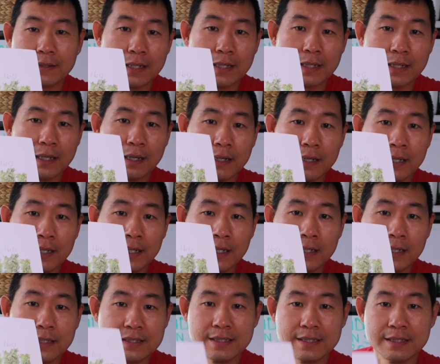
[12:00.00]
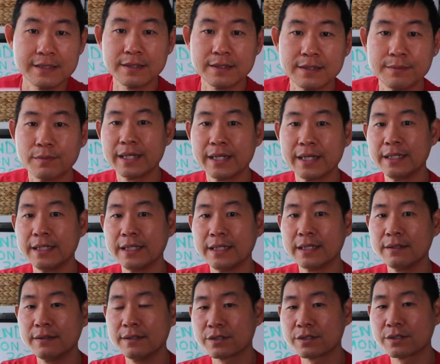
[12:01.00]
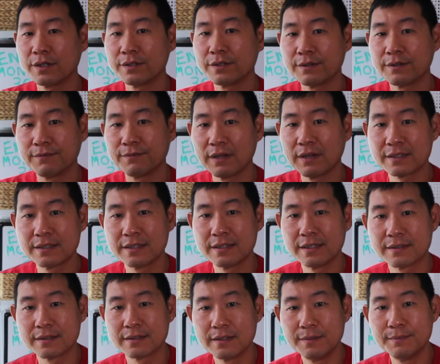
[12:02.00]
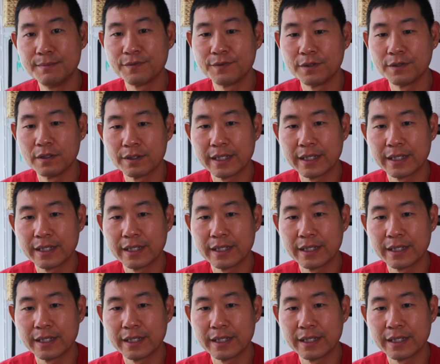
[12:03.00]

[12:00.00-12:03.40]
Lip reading: this system right here is called the Flex system if you're looking at it,